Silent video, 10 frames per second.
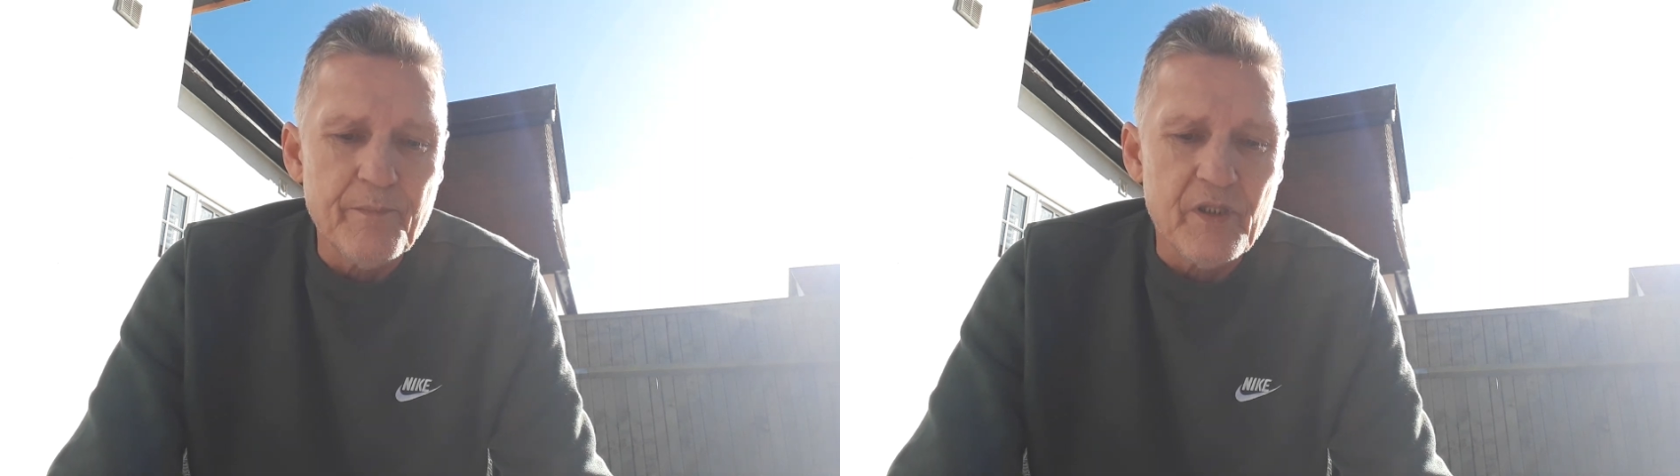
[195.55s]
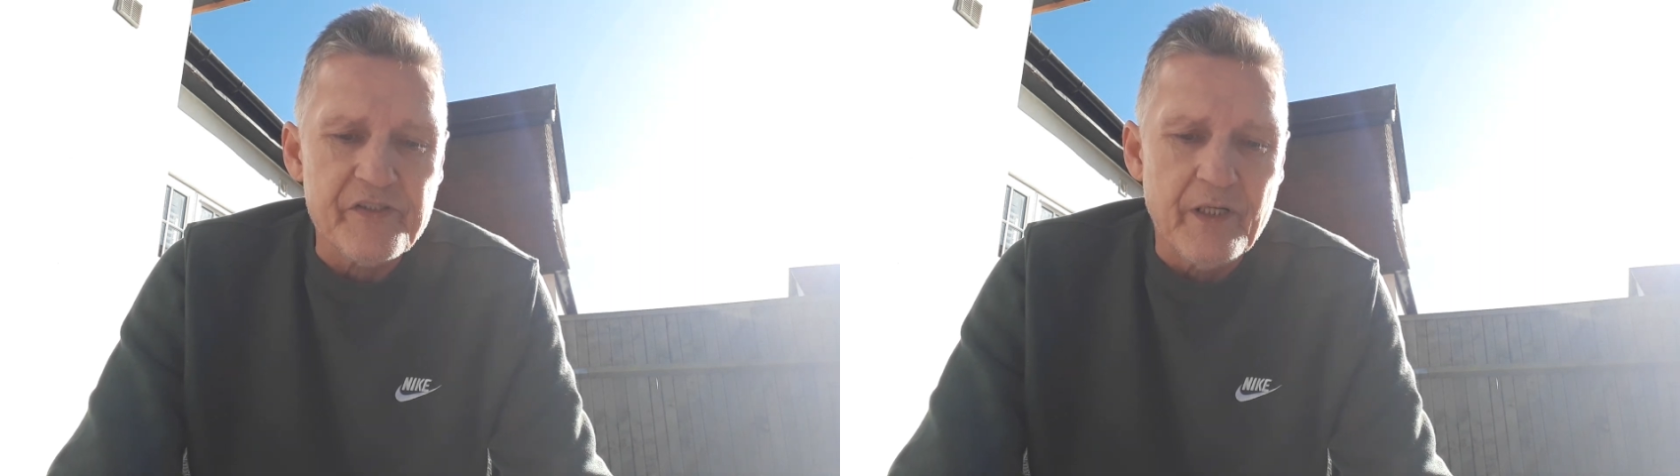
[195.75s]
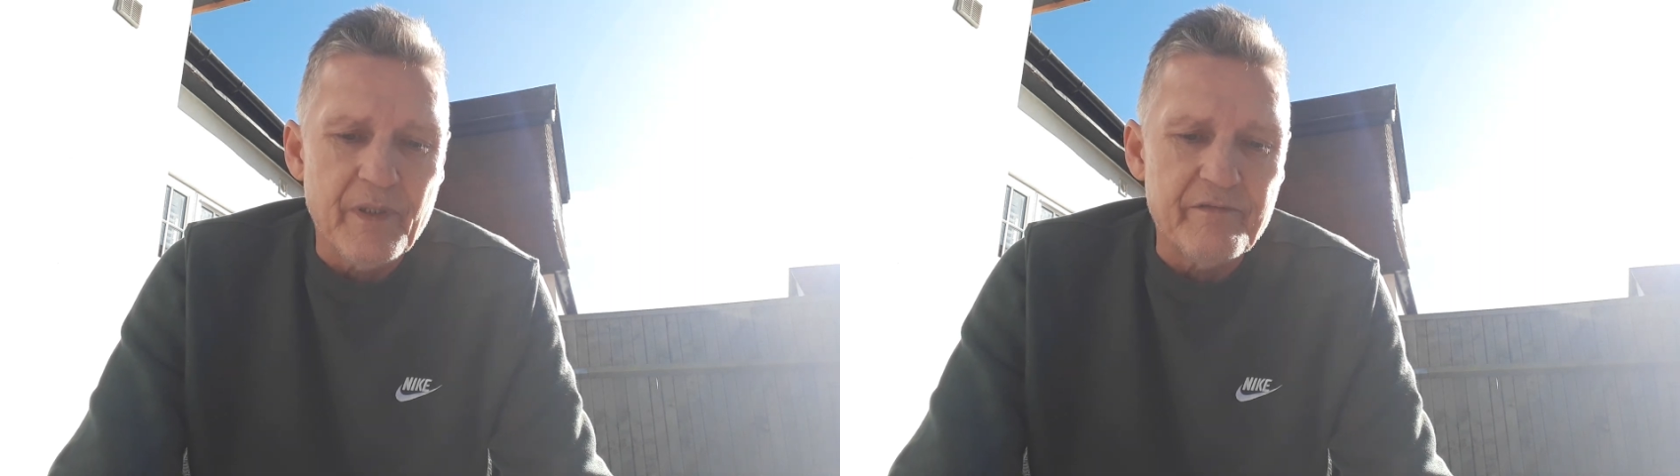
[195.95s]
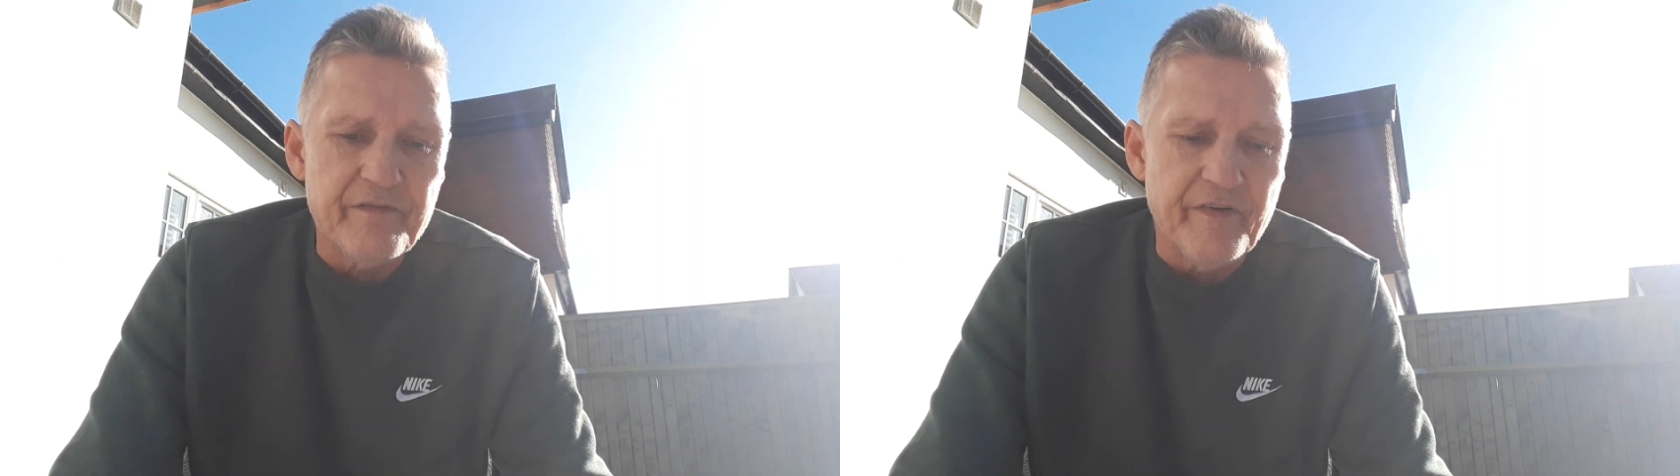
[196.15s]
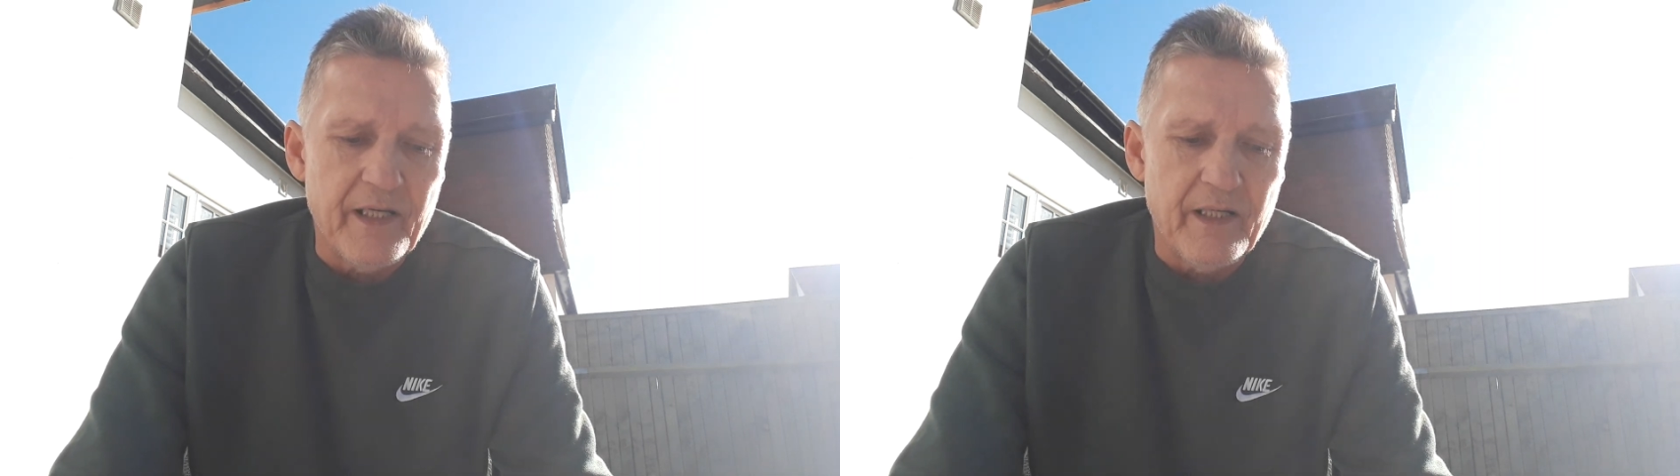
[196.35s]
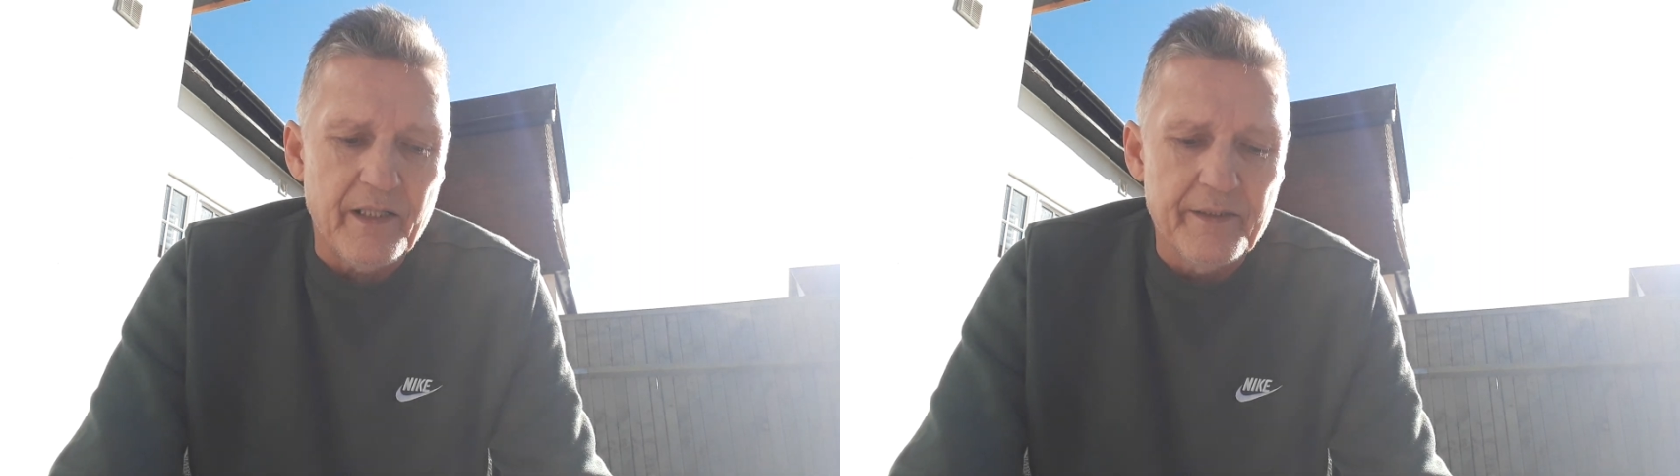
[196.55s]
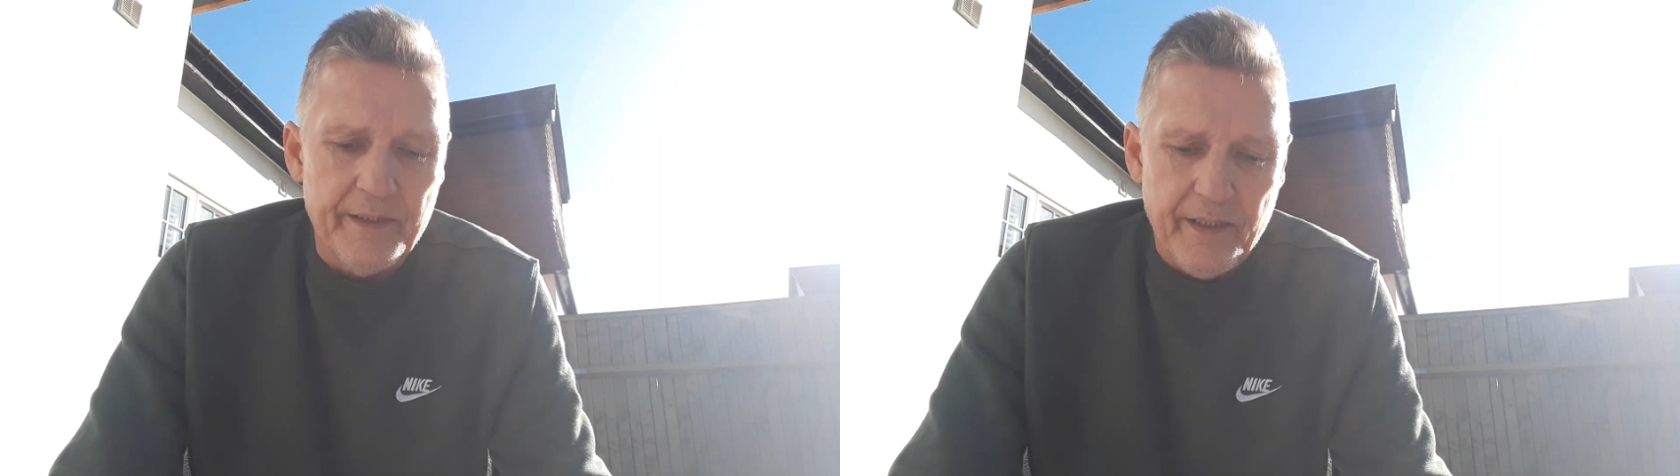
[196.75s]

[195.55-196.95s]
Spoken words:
by some other fella.